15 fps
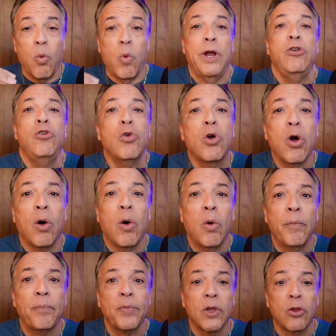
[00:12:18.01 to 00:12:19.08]
when you
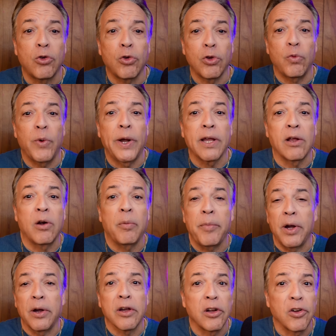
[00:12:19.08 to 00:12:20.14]
go through the regular
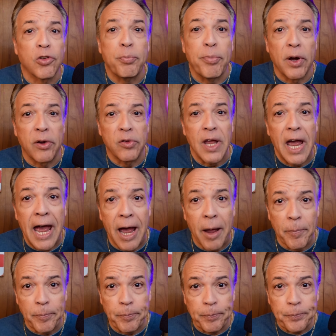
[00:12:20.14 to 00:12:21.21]
American Express
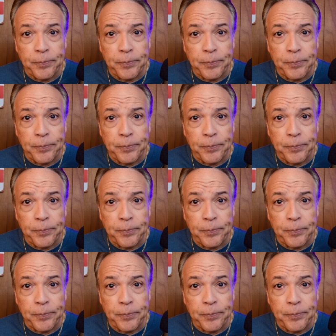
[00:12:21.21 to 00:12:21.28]
app,